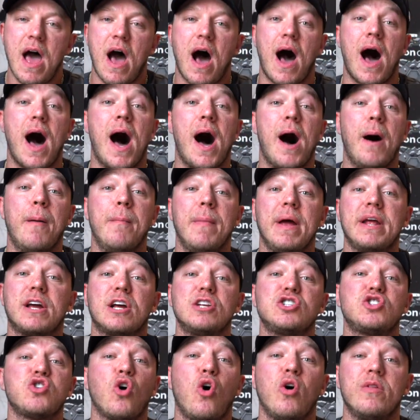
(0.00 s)
and
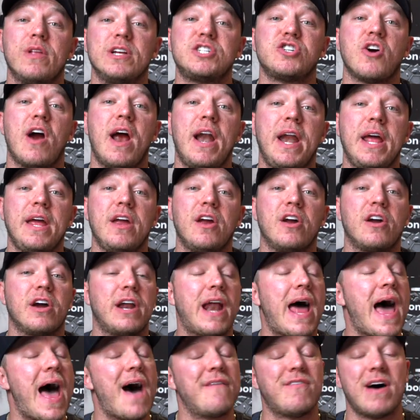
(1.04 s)
controlling the training, you're going
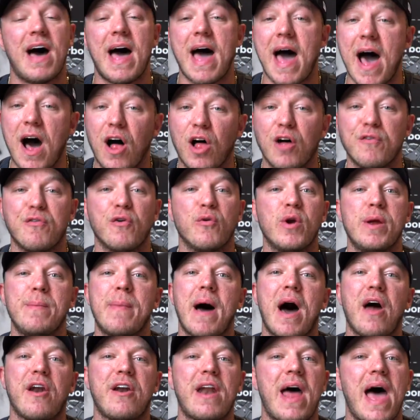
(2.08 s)
to have a hell of a
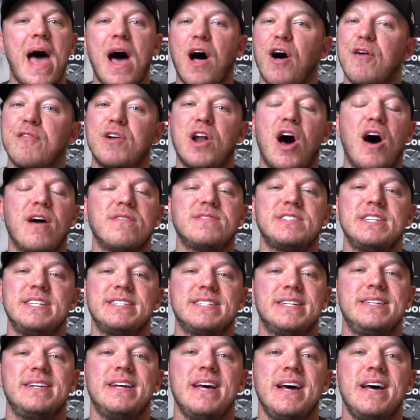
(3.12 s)
rebound and a hell of an off season.